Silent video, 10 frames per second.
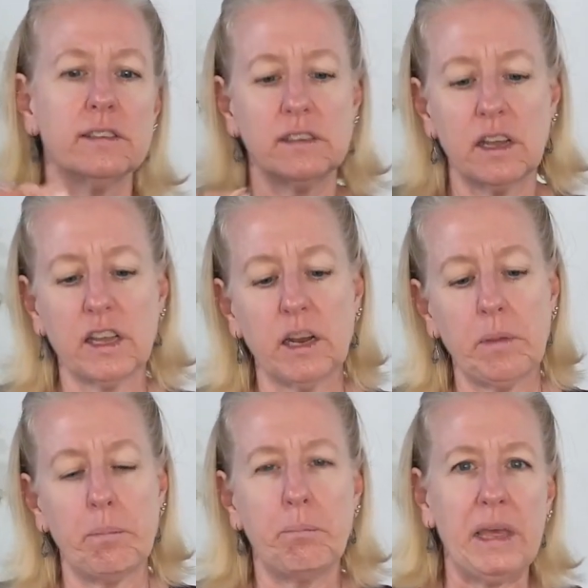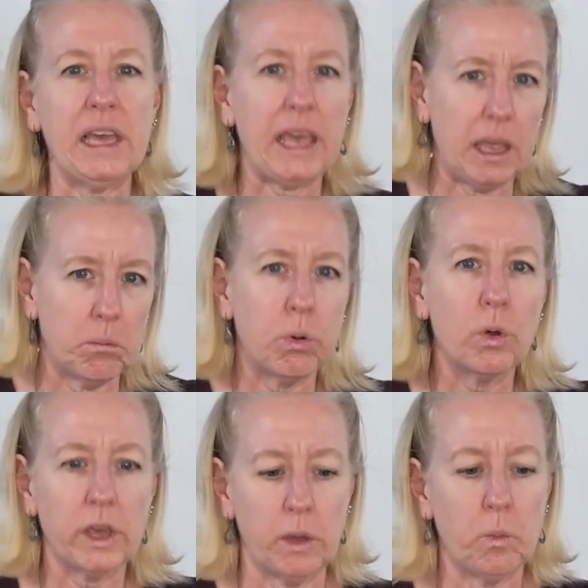It's not going to be big and
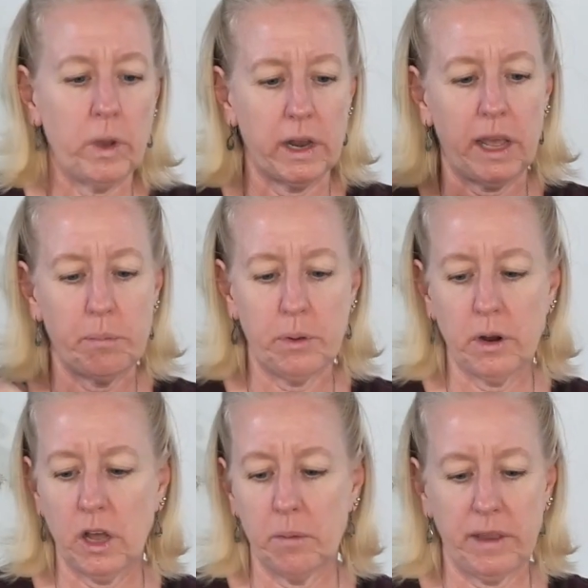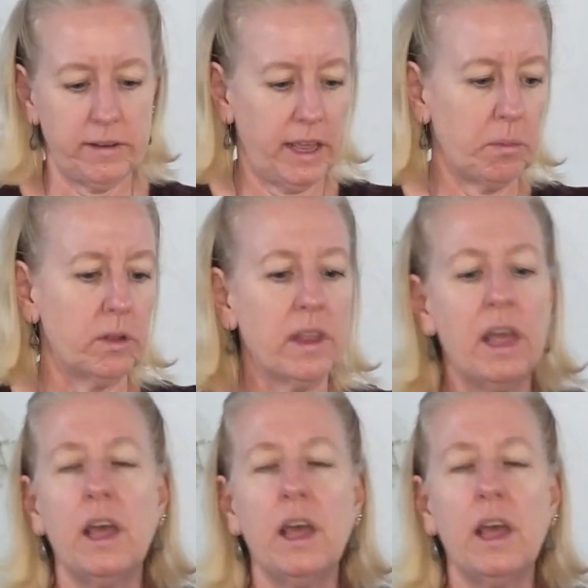bulky when I put it on my table.